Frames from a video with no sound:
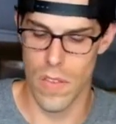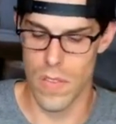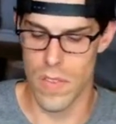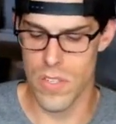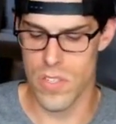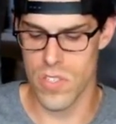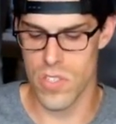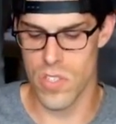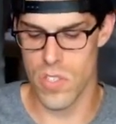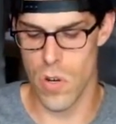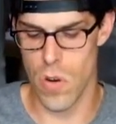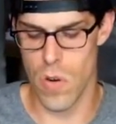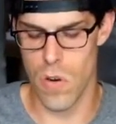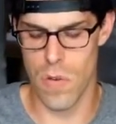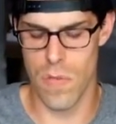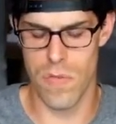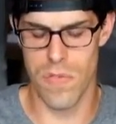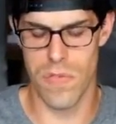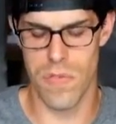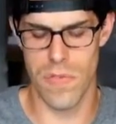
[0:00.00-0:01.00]
This
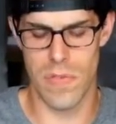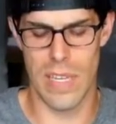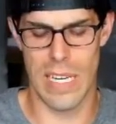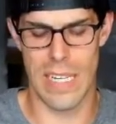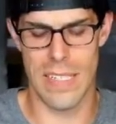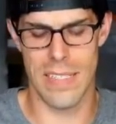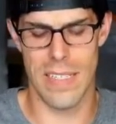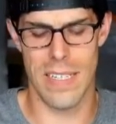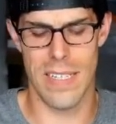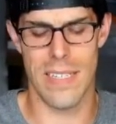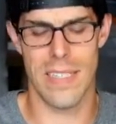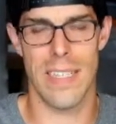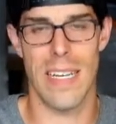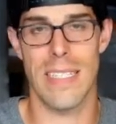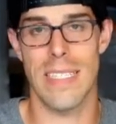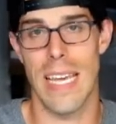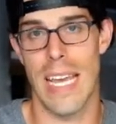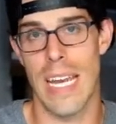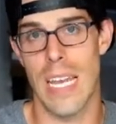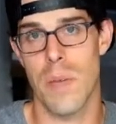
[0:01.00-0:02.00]
stove, like I said, is
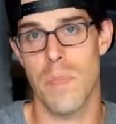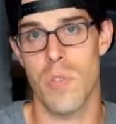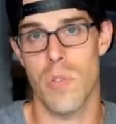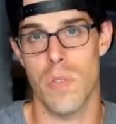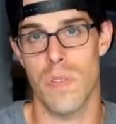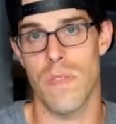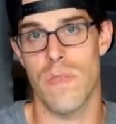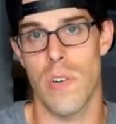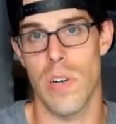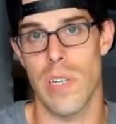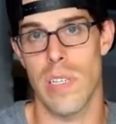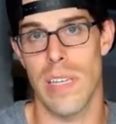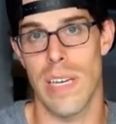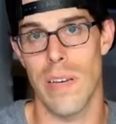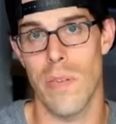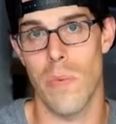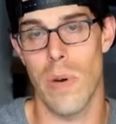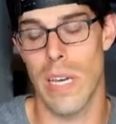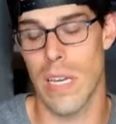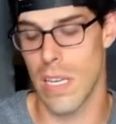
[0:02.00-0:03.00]
titanium, so it's very
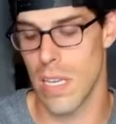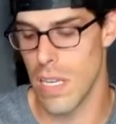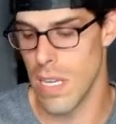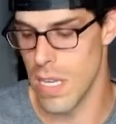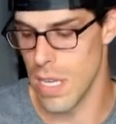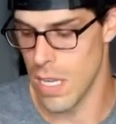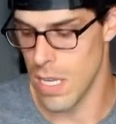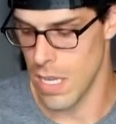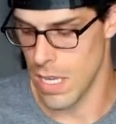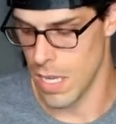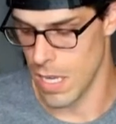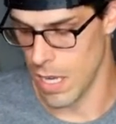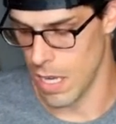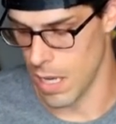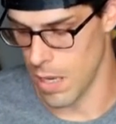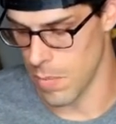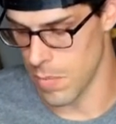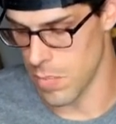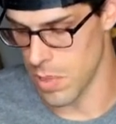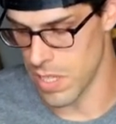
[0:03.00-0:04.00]
lightweight,
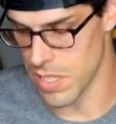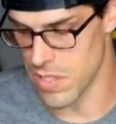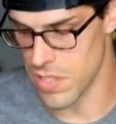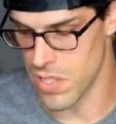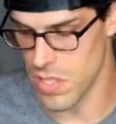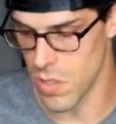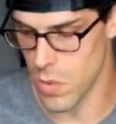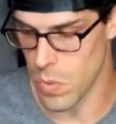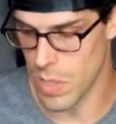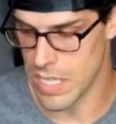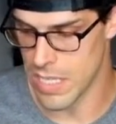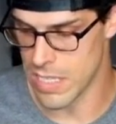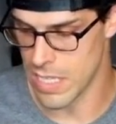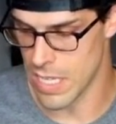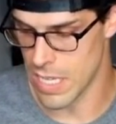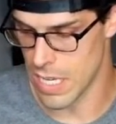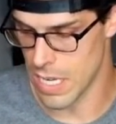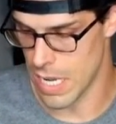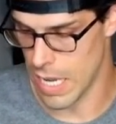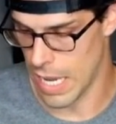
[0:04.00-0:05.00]
but it still weighs
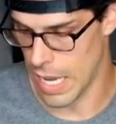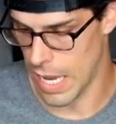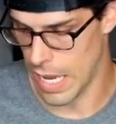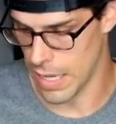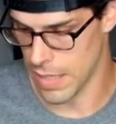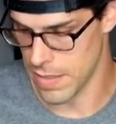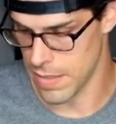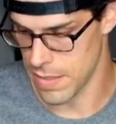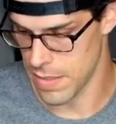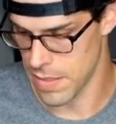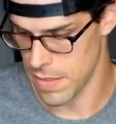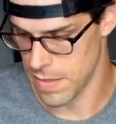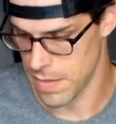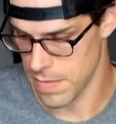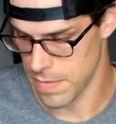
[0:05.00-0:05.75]
in at